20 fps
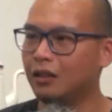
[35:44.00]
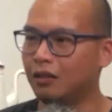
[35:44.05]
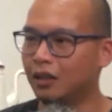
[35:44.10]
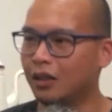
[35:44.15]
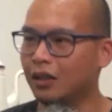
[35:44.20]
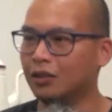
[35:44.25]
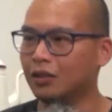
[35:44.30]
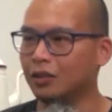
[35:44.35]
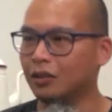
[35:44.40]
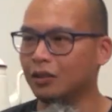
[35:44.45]

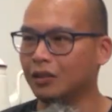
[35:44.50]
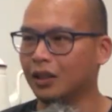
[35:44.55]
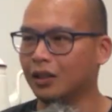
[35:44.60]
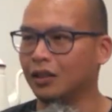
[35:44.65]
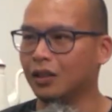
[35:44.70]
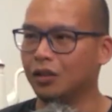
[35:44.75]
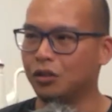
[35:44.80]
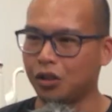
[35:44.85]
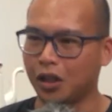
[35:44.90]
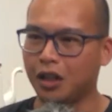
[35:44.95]
right? So there's
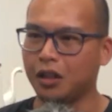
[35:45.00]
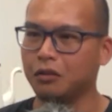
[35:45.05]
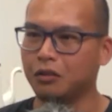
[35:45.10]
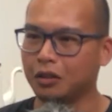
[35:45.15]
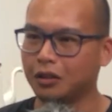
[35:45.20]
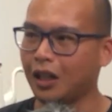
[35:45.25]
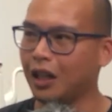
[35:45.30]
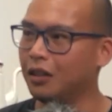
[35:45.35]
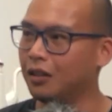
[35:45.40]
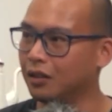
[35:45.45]
a general
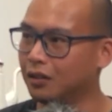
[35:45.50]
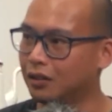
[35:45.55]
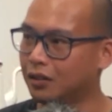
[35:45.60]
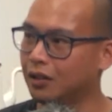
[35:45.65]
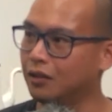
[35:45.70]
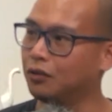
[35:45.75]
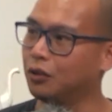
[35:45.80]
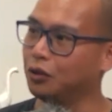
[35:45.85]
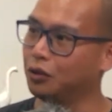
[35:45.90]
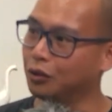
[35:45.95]
tendency
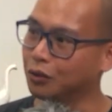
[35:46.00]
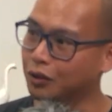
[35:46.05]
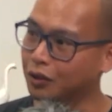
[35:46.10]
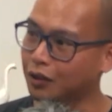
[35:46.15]
for those